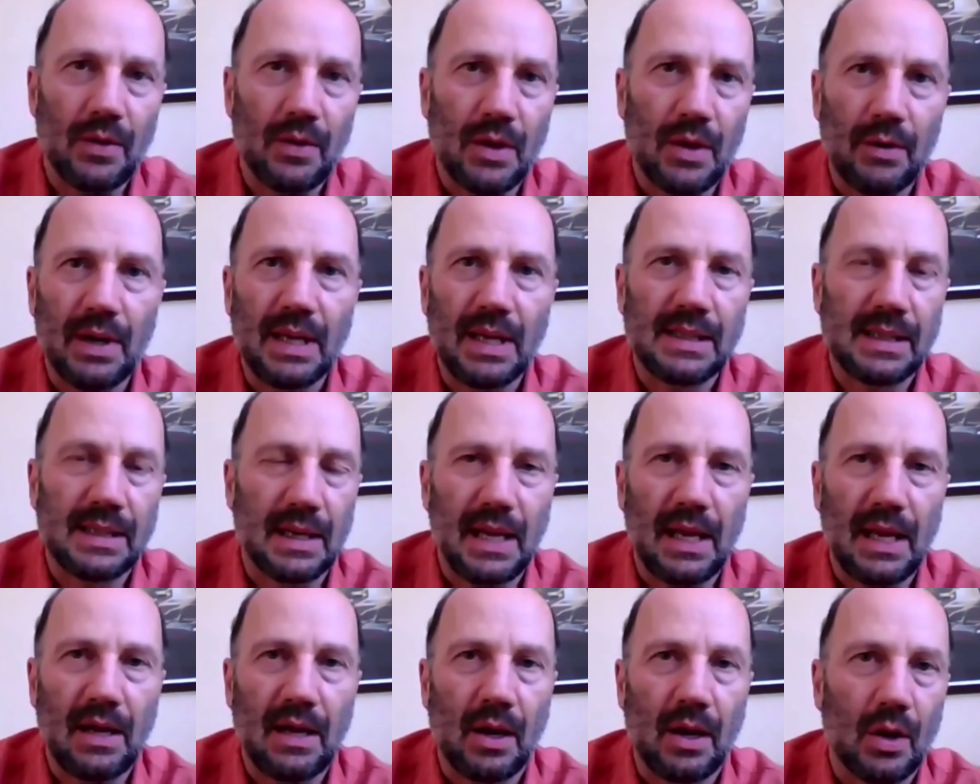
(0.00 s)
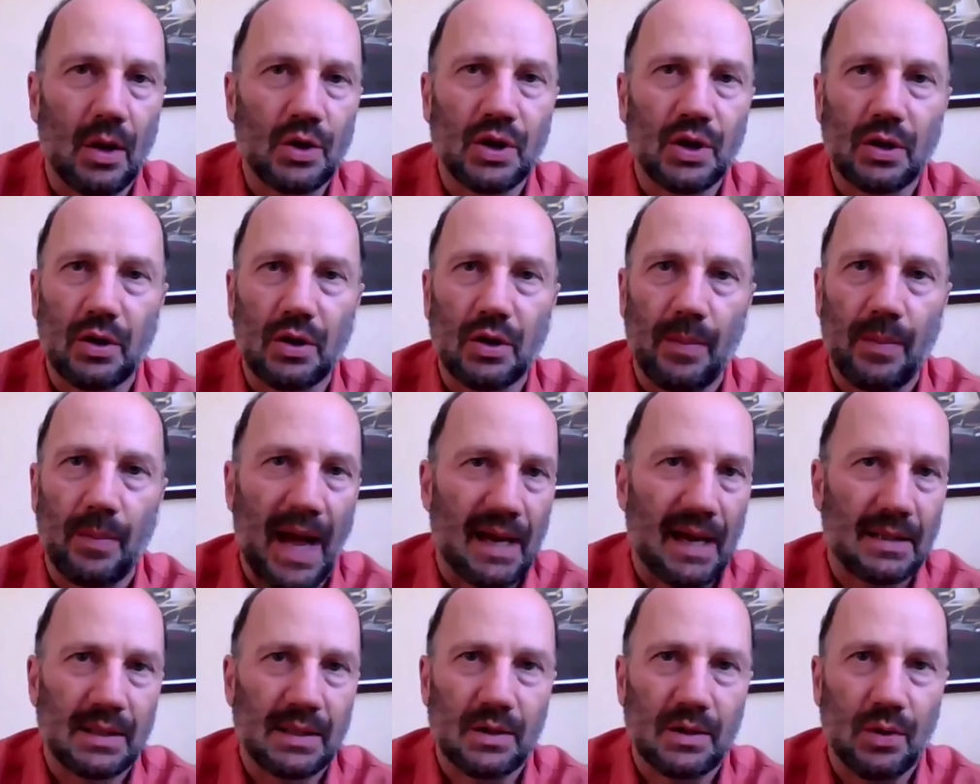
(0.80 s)
there is an
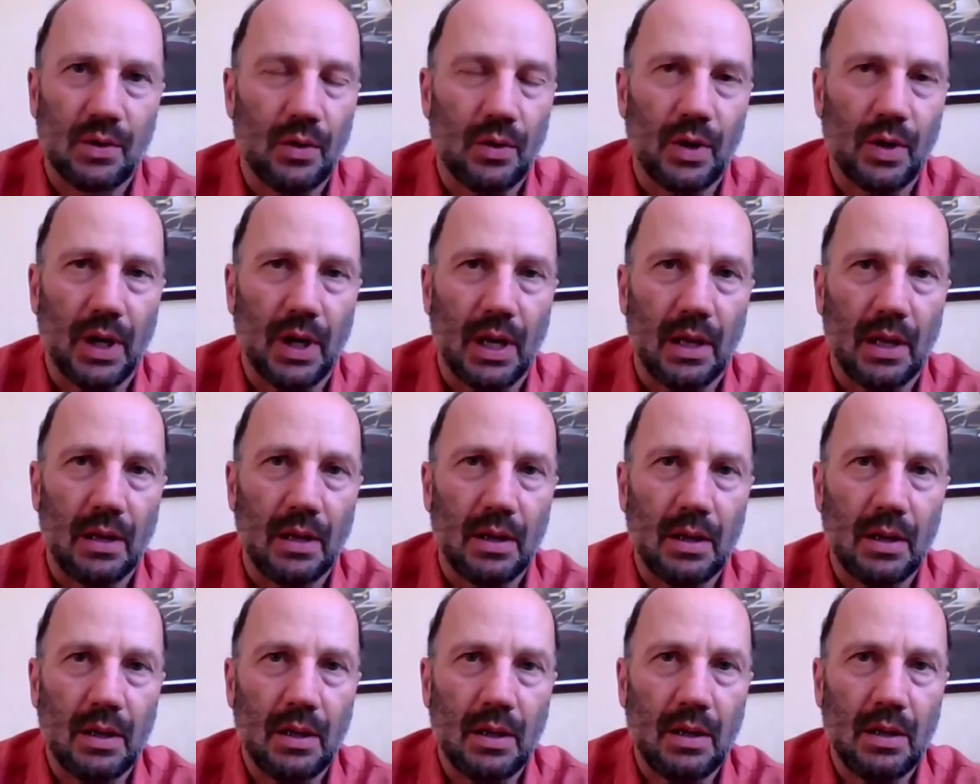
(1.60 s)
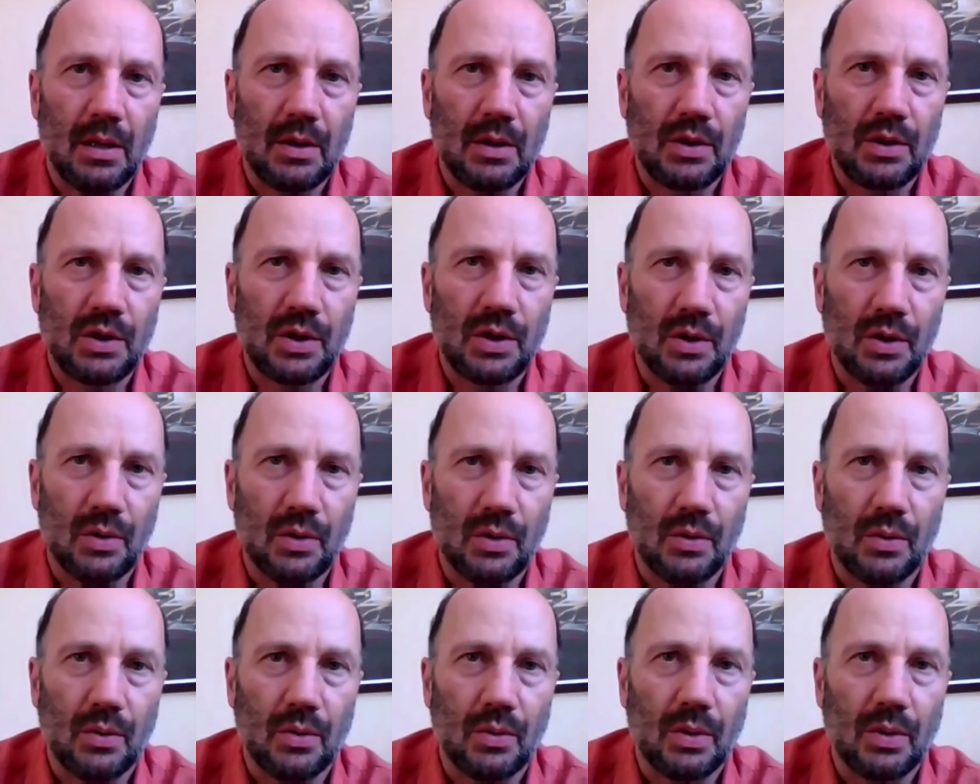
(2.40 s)
ecological backstory
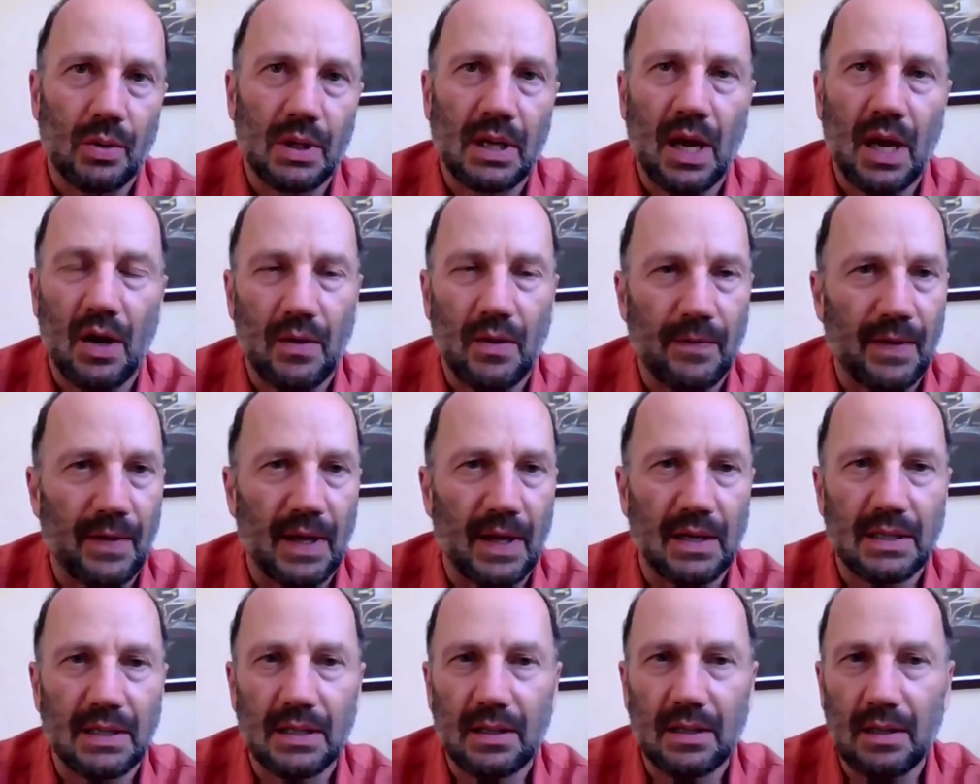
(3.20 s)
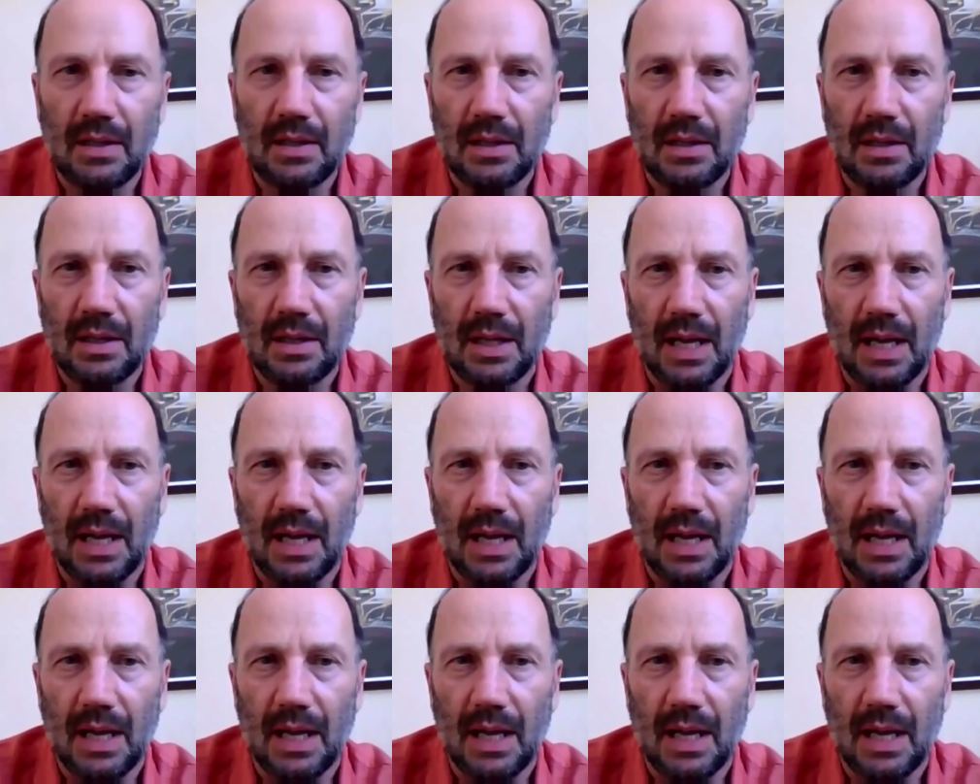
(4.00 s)
to COVID,